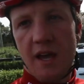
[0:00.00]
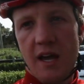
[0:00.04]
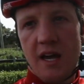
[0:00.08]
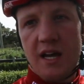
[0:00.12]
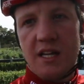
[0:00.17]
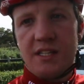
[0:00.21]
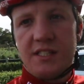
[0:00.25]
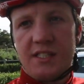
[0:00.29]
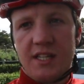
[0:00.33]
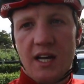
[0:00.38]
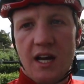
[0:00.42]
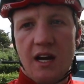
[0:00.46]
Yeah,
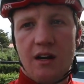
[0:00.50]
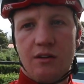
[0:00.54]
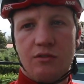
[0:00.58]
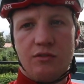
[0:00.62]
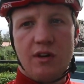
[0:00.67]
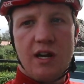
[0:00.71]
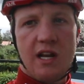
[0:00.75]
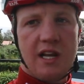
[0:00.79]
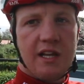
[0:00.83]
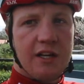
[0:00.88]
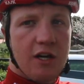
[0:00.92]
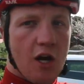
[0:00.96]
it's
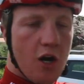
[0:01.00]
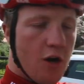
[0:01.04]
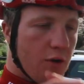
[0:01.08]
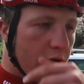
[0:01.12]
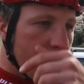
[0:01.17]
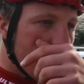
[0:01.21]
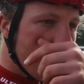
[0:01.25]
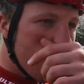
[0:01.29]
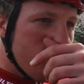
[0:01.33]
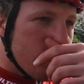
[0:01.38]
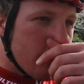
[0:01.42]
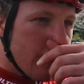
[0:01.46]
really
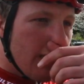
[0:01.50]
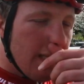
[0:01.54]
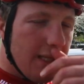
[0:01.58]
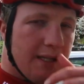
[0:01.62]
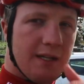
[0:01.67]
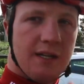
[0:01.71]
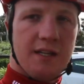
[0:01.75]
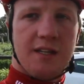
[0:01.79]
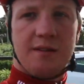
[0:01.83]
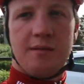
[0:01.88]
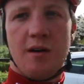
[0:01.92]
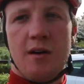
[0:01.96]
cold in New
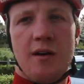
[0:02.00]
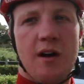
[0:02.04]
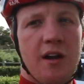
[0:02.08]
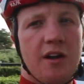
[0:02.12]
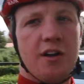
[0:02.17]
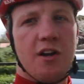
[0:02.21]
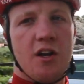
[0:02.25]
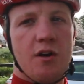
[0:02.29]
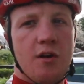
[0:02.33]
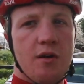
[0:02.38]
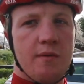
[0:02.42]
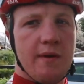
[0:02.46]
Zealand at the moment.
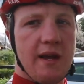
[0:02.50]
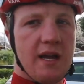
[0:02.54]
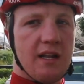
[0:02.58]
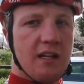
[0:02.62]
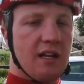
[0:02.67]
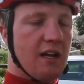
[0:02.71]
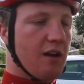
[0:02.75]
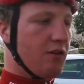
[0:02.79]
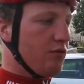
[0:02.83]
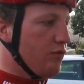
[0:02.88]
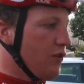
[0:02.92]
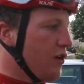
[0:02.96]
I don't know, we
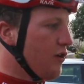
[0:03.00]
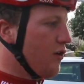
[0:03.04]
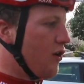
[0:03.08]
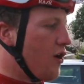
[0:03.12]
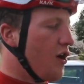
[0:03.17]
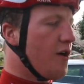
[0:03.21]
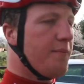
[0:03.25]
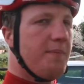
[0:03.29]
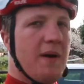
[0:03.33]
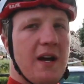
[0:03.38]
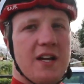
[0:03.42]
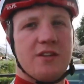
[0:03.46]
had like a real
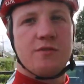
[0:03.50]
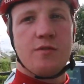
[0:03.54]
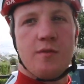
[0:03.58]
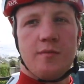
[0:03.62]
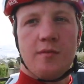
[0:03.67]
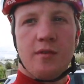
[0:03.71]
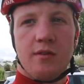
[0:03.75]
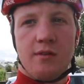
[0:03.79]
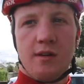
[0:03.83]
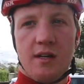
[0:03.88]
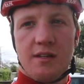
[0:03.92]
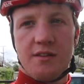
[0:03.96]
hot patch
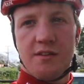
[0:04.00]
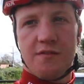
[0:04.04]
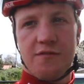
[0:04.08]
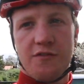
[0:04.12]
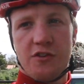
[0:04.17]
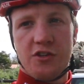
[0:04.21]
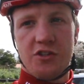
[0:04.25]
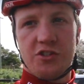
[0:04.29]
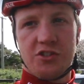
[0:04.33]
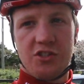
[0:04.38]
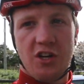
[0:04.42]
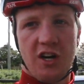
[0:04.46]
when we were at the
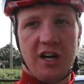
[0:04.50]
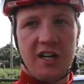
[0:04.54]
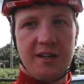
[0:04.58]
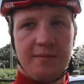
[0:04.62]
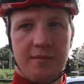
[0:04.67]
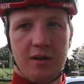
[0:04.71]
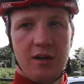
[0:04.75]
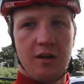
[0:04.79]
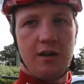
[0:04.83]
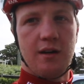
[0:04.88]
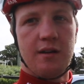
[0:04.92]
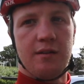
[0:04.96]
first
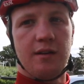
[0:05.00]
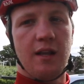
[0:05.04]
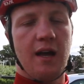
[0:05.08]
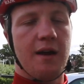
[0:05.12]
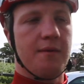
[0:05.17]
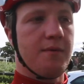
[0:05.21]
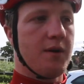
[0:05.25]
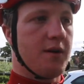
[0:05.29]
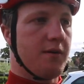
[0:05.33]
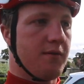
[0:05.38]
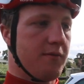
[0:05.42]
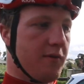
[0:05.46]
dynamo, and
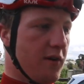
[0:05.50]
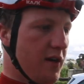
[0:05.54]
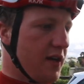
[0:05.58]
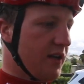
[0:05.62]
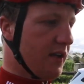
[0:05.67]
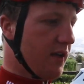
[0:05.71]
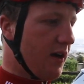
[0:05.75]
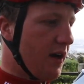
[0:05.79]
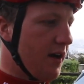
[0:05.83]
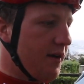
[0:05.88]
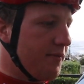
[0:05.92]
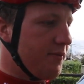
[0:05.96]
like I
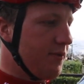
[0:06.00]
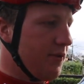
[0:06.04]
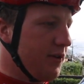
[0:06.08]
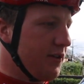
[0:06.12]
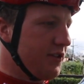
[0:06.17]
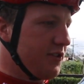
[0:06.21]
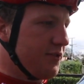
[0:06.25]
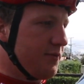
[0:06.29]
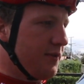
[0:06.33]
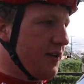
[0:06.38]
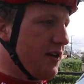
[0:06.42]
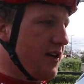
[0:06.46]

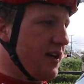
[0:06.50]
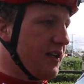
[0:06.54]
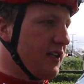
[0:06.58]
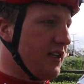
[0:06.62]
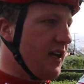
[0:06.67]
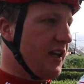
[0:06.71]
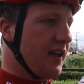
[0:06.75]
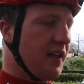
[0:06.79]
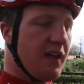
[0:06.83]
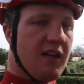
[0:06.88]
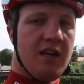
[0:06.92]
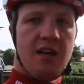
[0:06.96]
was wearing
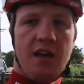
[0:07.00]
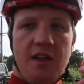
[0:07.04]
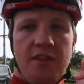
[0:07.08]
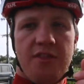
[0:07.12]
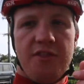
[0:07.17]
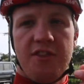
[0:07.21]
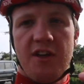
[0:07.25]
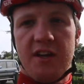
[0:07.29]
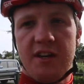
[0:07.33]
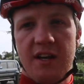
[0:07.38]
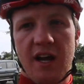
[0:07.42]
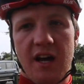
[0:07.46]
like
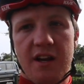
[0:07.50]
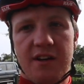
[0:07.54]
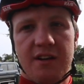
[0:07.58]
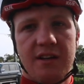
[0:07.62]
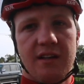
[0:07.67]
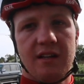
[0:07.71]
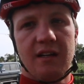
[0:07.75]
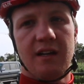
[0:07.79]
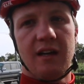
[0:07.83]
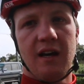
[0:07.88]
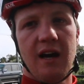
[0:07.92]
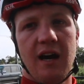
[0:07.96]
thin
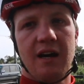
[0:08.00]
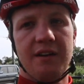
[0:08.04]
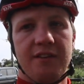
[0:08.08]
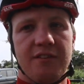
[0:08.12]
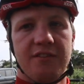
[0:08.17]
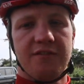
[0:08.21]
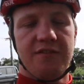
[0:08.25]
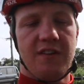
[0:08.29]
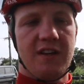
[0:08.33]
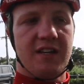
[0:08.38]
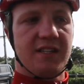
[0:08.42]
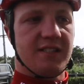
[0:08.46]

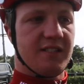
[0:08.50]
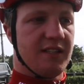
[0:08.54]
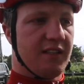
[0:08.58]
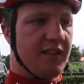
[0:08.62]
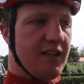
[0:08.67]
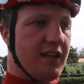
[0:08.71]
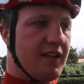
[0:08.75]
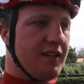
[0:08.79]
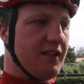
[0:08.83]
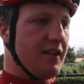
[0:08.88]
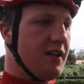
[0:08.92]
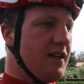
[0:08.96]
under vest
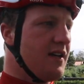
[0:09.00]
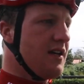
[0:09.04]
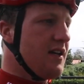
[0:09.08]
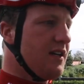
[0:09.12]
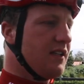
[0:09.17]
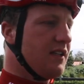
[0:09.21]
and then